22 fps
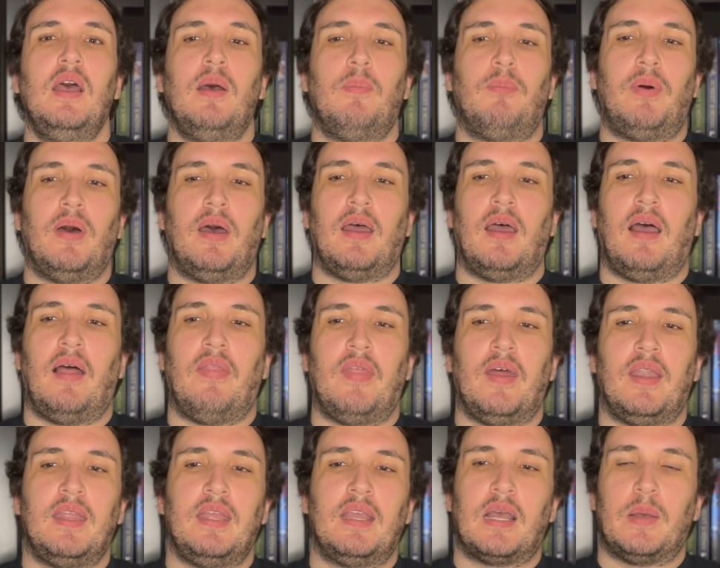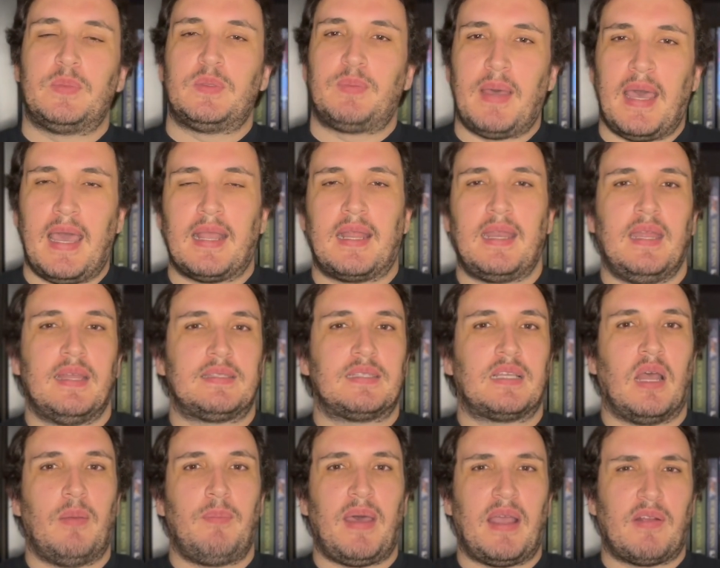And then he comes back and he has to
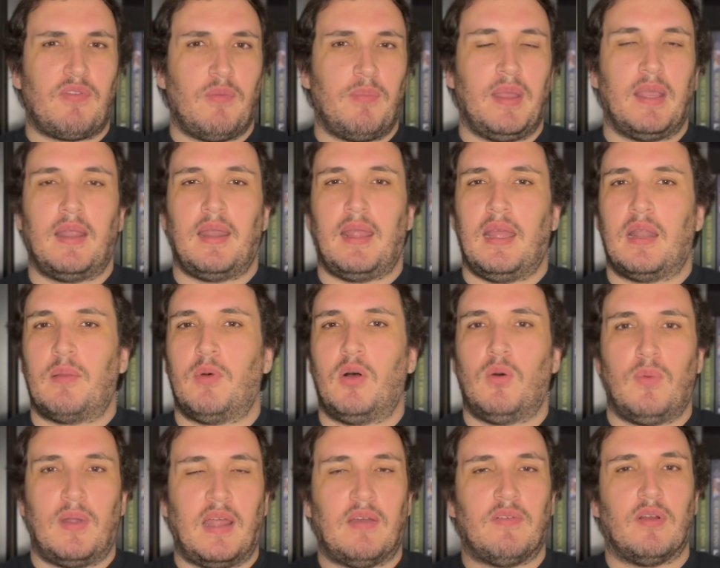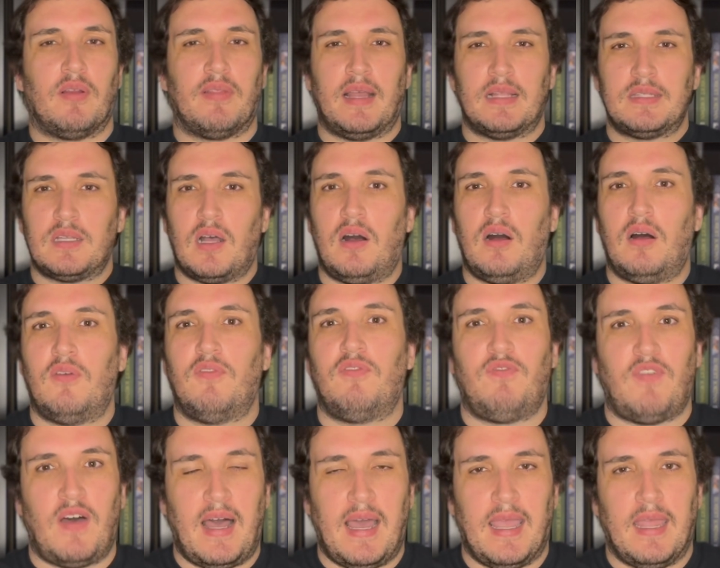come back from being an animal, whatever. That's all
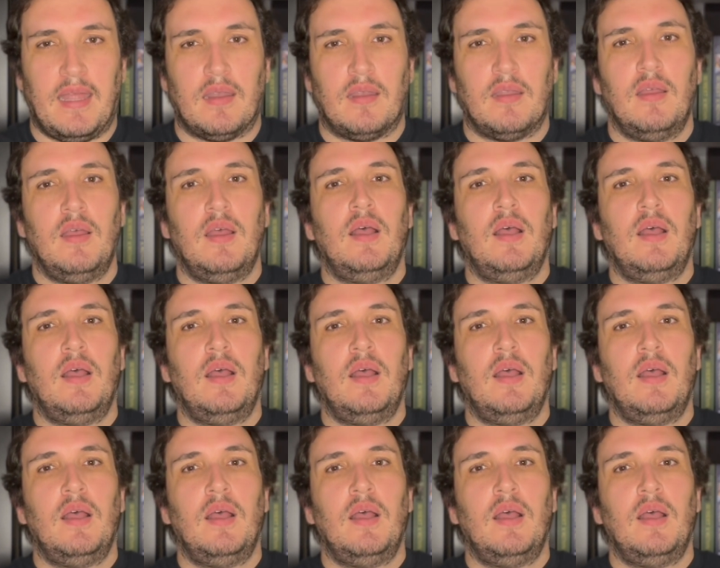fine.